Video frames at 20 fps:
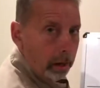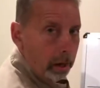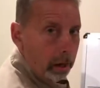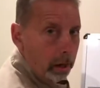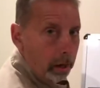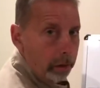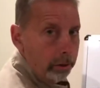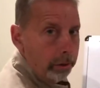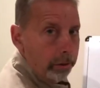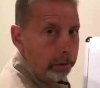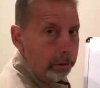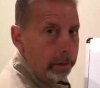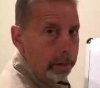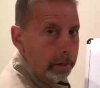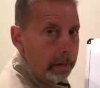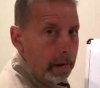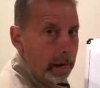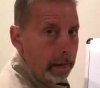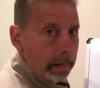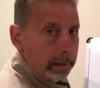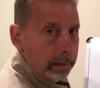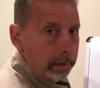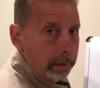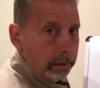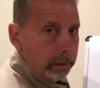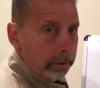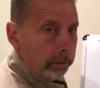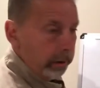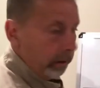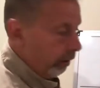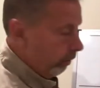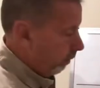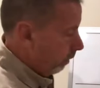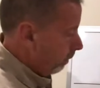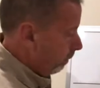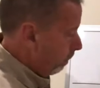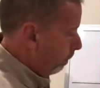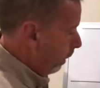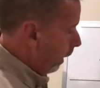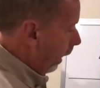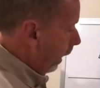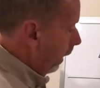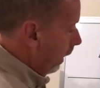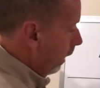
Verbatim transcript: under 90 degrees of bend